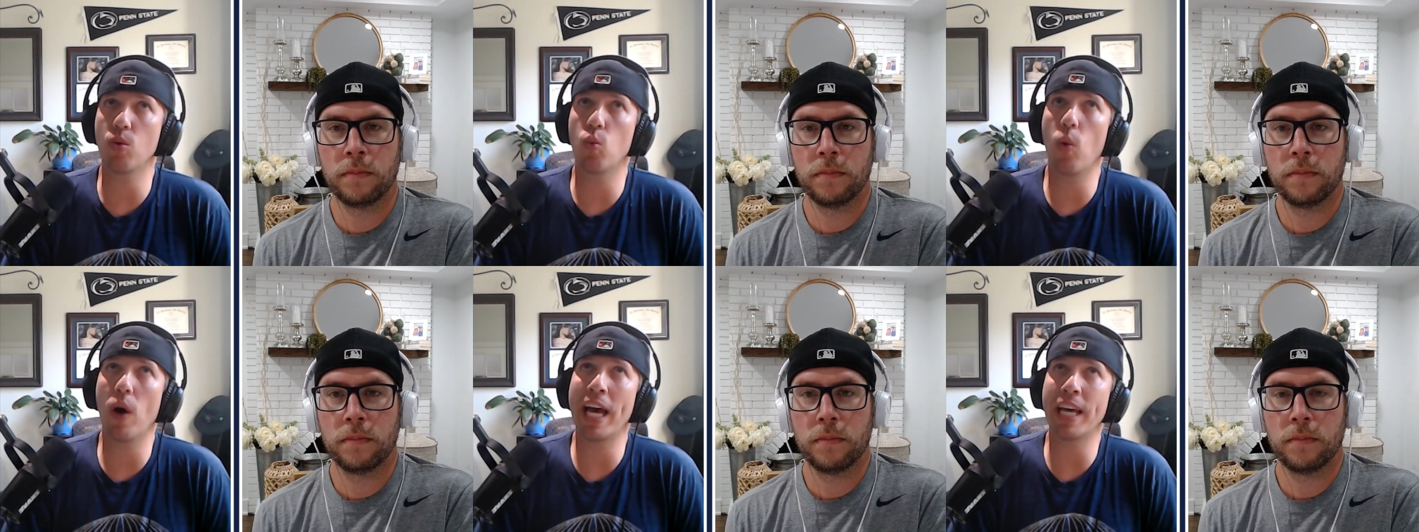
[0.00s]

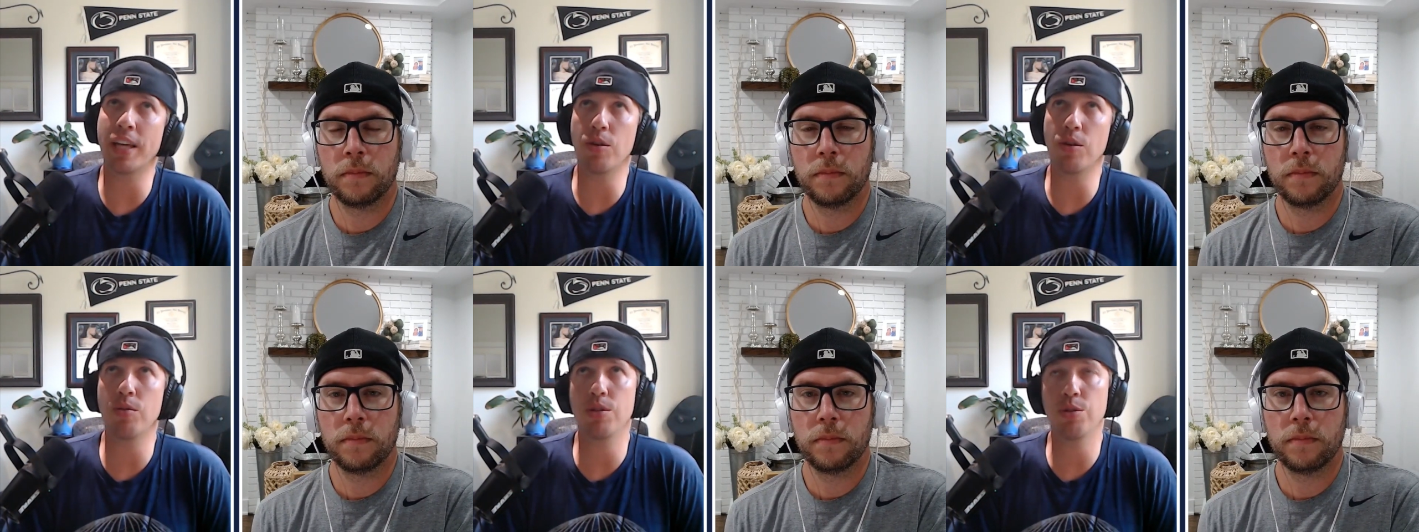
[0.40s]
Speaker 1: is the
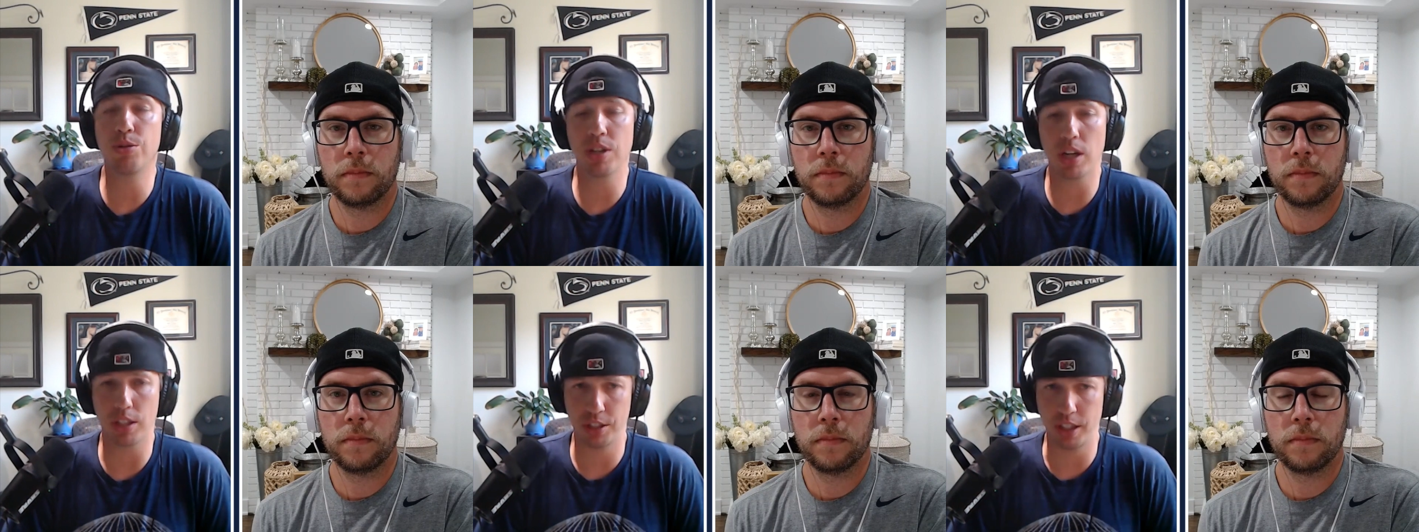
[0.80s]
way you
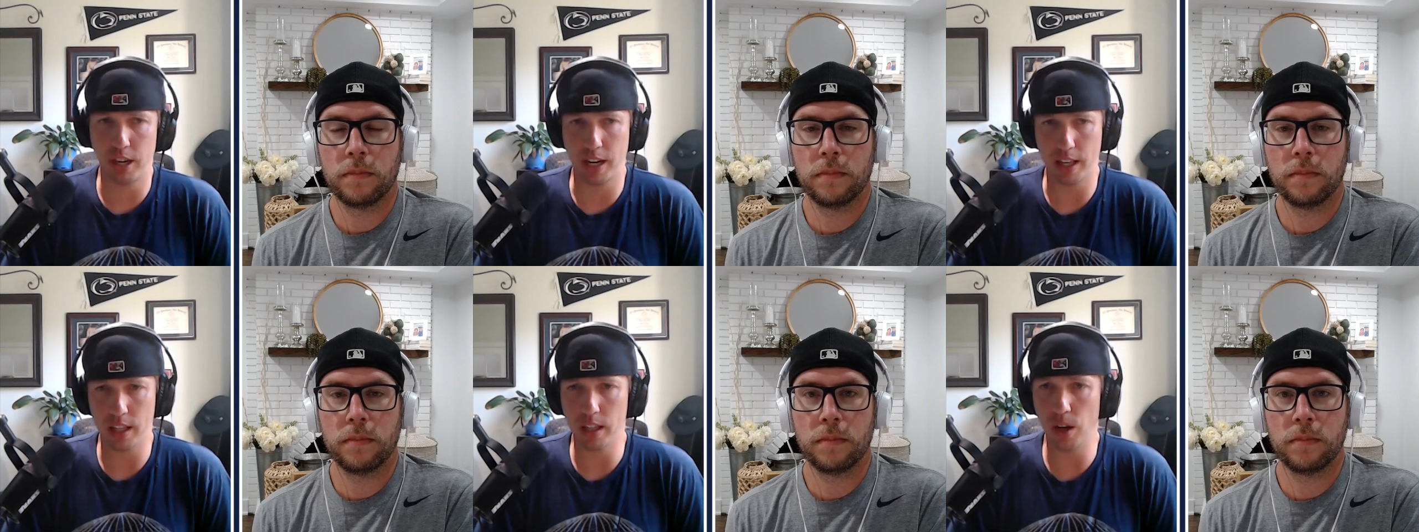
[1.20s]
you
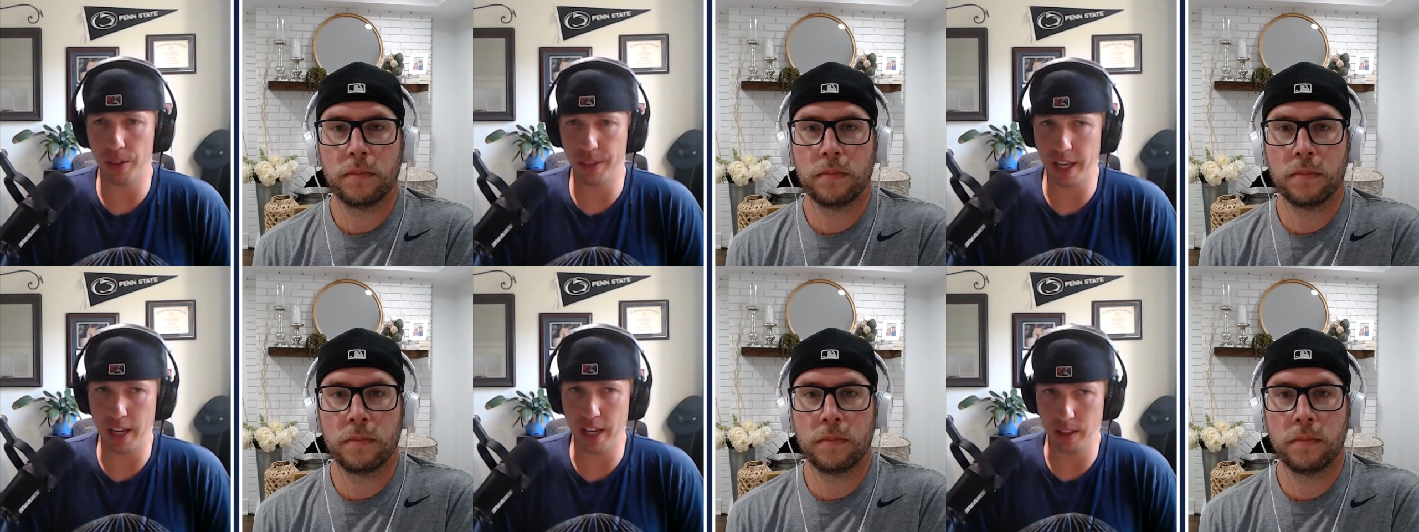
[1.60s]
touched on it. You
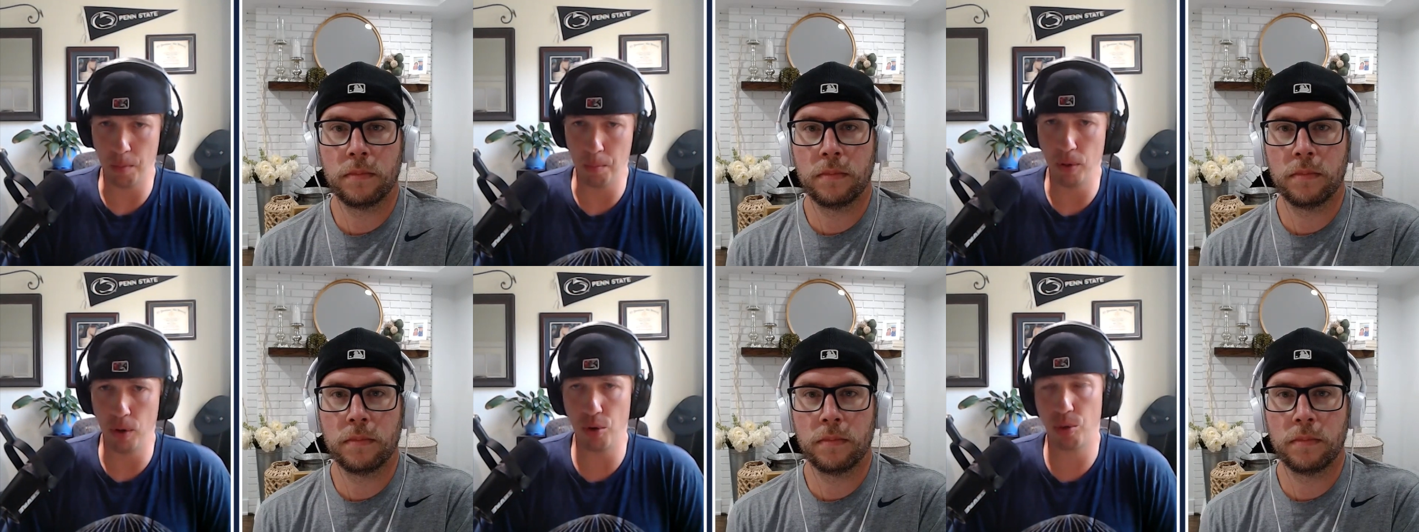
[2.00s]
know,
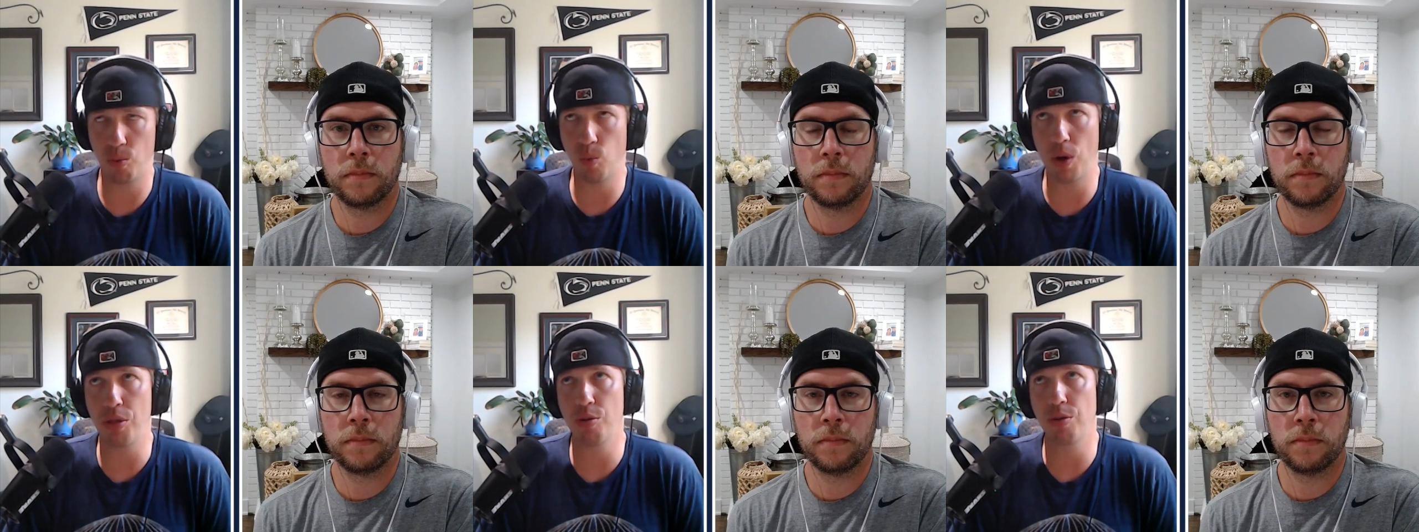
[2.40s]
they they
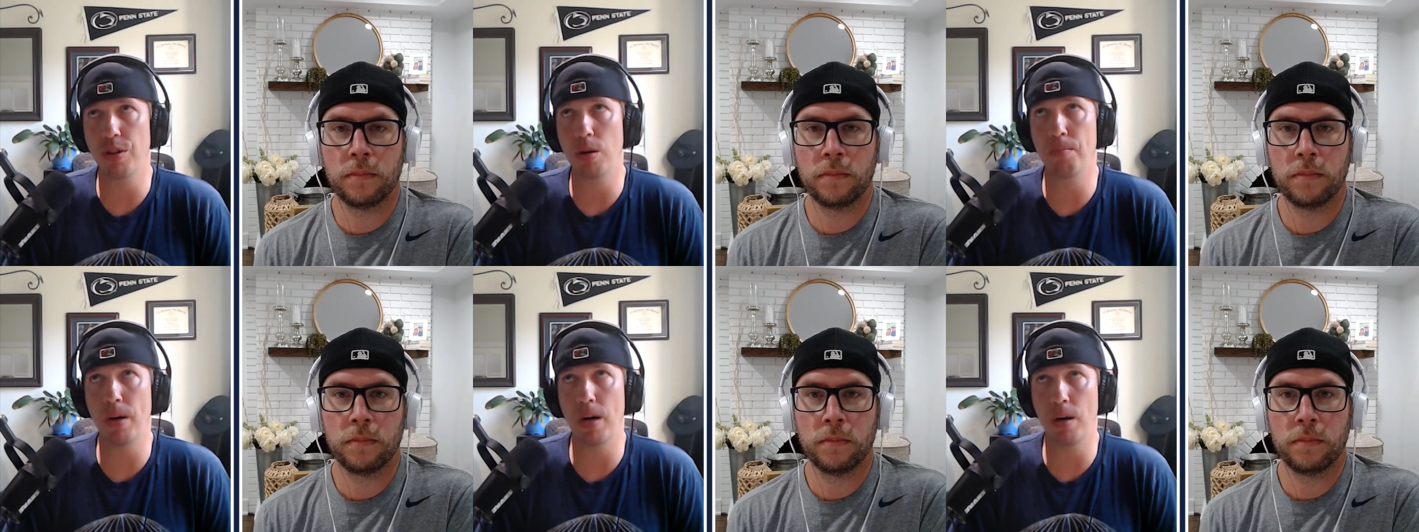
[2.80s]
both
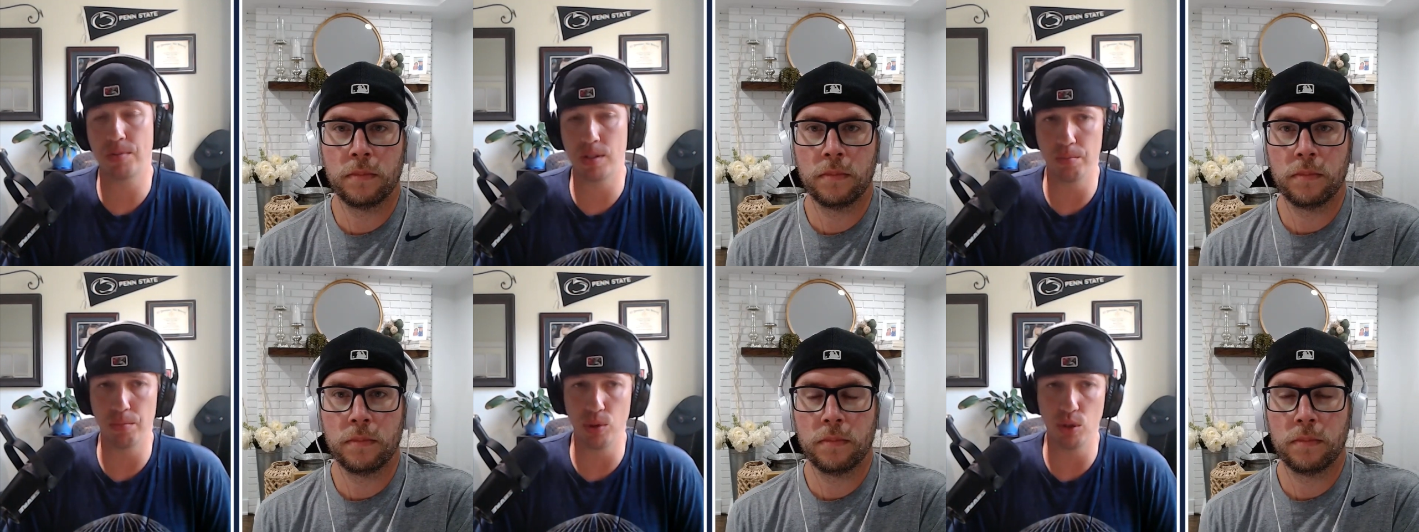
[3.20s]
went through their
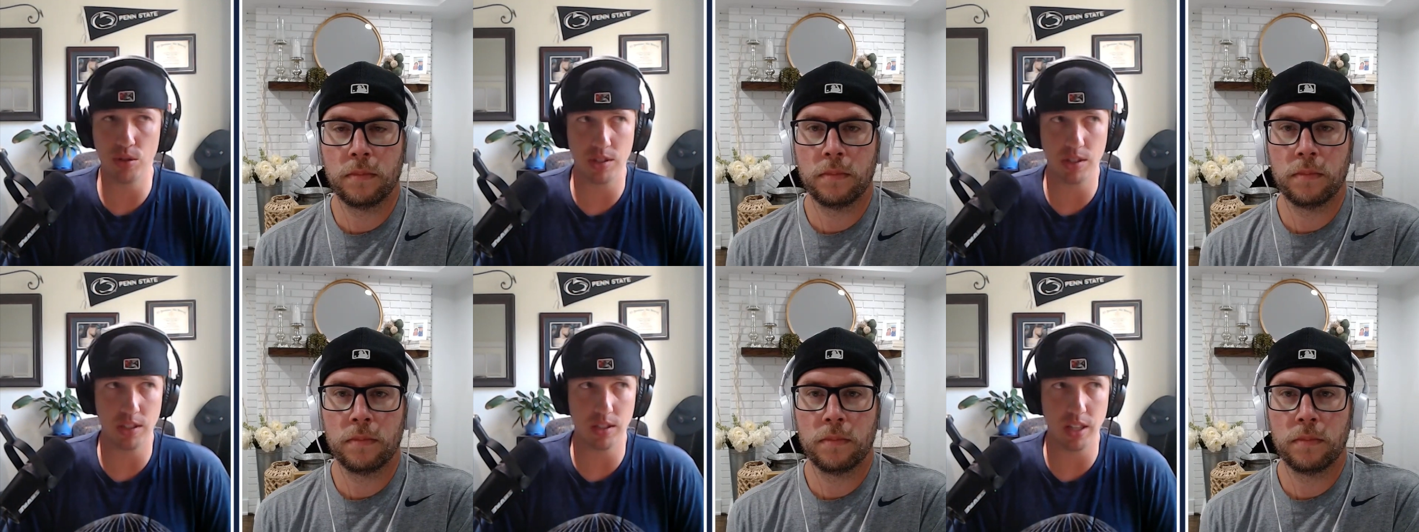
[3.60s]
bumps and
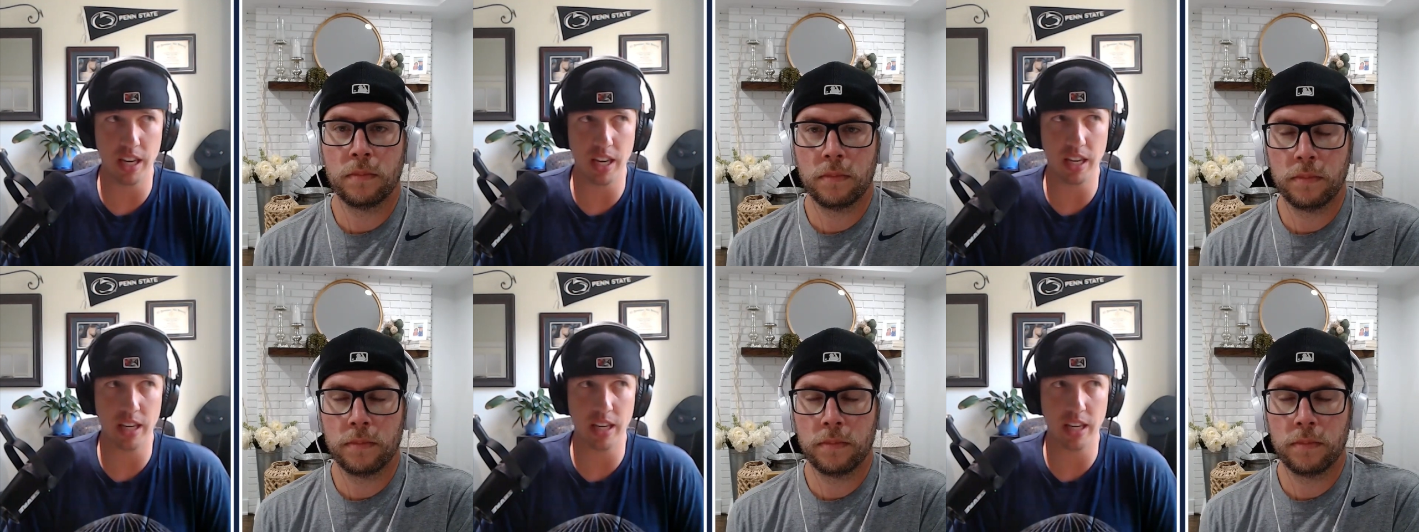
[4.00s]
bruises.